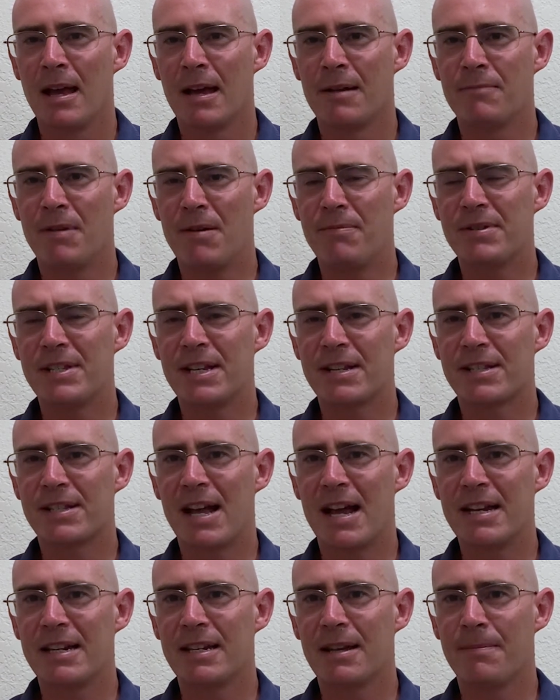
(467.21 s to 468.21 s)
And what was
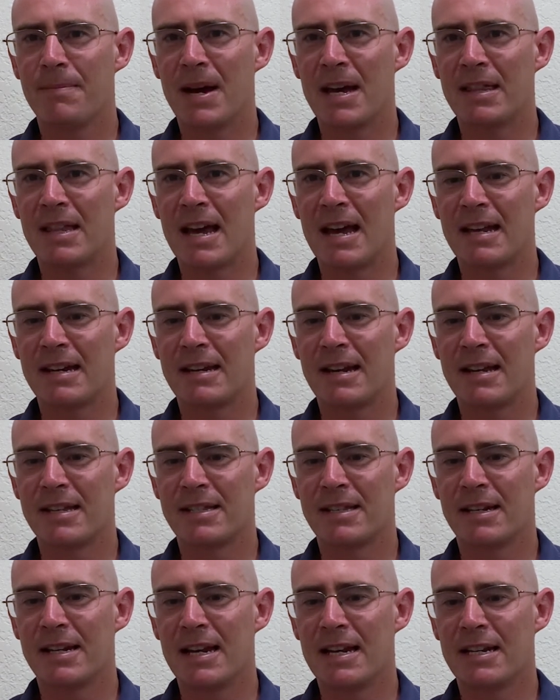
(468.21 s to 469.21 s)
exciting about that
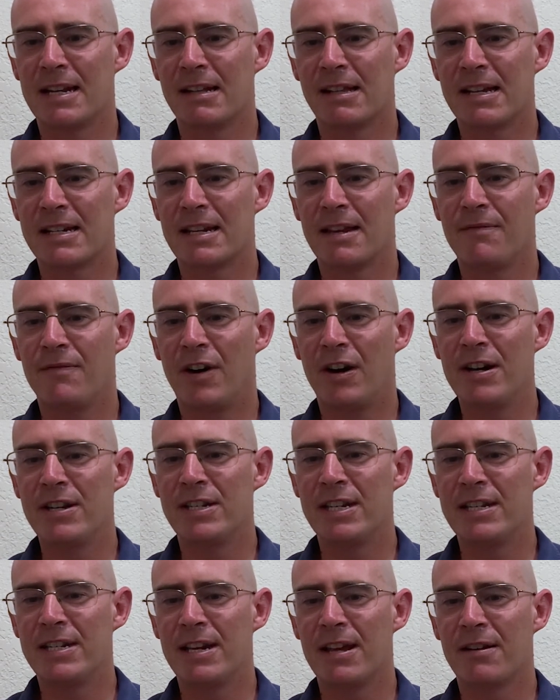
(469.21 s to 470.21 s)
is that he'd collected very
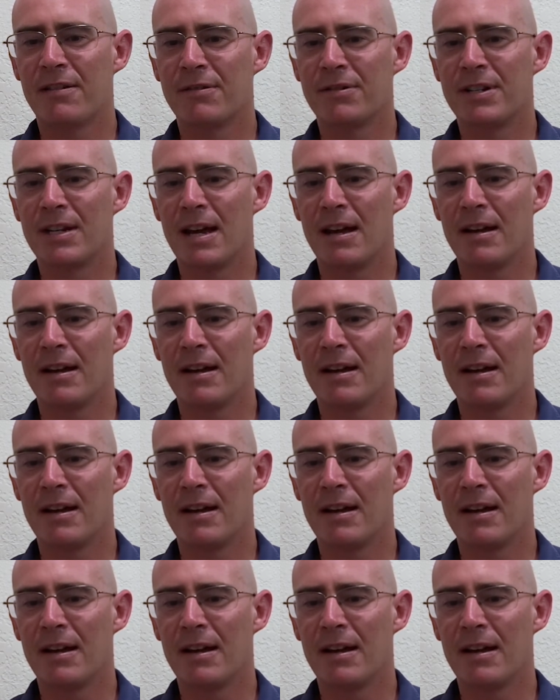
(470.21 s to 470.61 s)
detailed